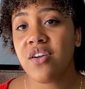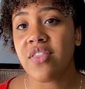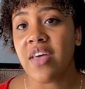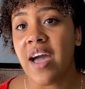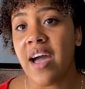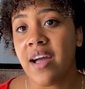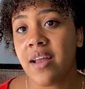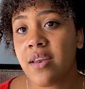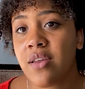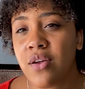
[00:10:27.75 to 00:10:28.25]
of
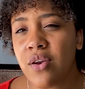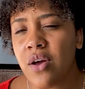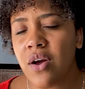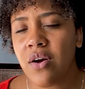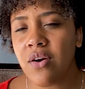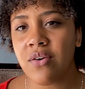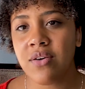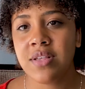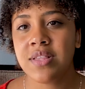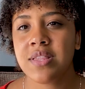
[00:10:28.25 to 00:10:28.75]
that,
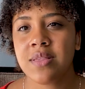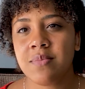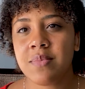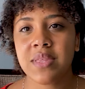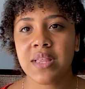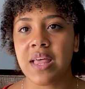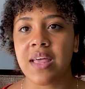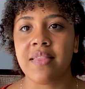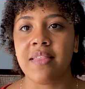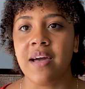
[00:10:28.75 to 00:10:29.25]

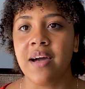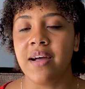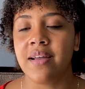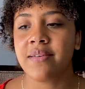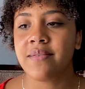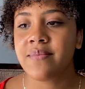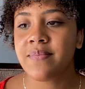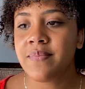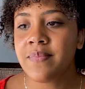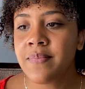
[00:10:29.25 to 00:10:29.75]
something like that.